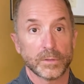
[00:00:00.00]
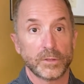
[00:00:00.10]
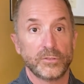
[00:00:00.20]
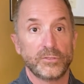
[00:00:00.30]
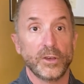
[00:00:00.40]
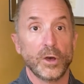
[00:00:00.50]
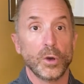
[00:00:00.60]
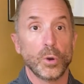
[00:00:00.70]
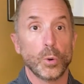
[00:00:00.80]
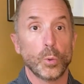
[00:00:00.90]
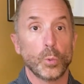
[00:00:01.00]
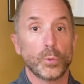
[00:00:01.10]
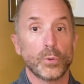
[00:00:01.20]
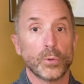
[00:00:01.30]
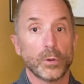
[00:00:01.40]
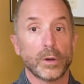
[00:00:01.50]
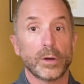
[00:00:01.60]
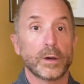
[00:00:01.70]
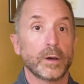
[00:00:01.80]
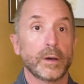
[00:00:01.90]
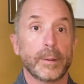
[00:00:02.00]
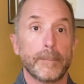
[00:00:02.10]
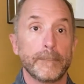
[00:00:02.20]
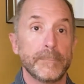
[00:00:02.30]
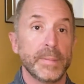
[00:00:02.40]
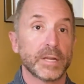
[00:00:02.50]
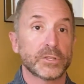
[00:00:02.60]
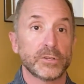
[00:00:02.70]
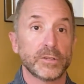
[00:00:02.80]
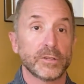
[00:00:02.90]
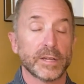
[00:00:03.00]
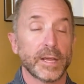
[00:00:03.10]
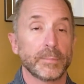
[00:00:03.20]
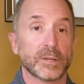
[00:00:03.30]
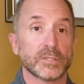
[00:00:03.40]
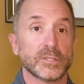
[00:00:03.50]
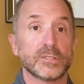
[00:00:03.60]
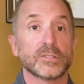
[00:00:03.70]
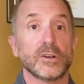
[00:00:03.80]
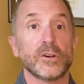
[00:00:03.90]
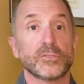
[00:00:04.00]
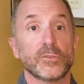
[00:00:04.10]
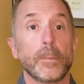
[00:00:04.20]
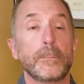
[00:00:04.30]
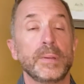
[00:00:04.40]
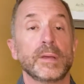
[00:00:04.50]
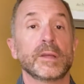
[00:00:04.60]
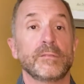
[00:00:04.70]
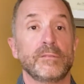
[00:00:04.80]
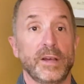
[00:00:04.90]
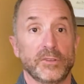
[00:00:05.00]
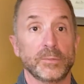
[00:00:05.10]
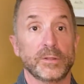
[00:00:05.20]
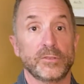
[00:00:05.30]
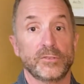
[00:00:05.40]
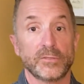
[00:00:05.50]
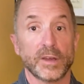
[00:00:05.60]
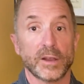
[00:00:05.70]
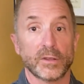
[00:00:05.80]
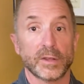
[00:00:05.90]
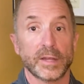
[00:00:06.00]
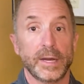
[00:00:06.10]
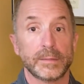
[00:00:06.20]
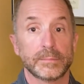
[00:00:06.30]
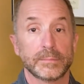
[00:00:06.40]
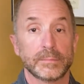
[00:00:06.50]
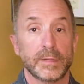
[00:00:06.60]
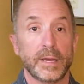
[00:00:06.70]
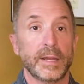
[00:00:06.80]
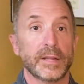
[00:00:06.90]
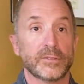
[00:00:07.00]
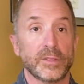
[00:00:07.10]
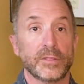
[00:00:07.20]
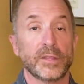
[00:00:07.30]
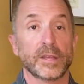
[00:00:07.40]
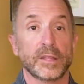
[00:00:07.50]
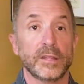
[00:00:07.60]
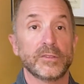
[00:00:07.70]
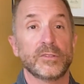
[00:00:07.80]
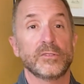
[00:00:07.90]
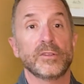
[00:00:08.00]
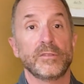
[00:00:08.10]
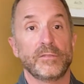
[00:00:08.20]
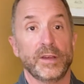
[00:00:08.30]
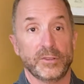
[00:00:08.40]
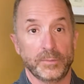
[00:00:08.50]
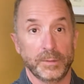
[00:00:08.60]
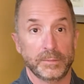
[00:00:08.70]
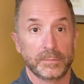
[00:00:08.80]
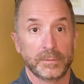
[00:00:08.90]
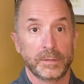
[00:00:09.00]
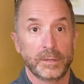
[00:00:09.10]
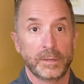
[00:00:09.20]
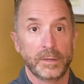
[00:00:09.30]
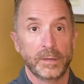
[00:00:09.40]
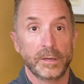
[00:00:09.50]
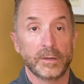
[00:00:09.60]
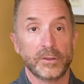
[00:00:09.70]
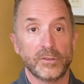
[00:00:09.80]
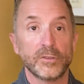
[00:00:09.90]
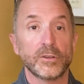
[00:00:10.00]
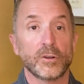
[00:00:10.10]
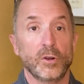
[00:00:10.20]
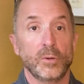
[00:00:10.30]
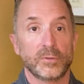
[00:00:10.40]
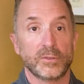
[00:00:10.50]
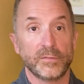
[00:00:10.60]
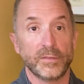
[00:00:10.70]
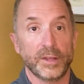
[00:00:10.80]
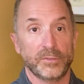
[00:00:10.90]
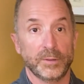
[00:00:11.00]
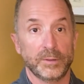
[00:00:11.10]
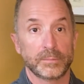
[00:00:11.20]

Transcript: So make sure you look at it, because this is also a big investment that you've got to look at. And that's the thing, this is an investment. In addition to your home, it's an investment.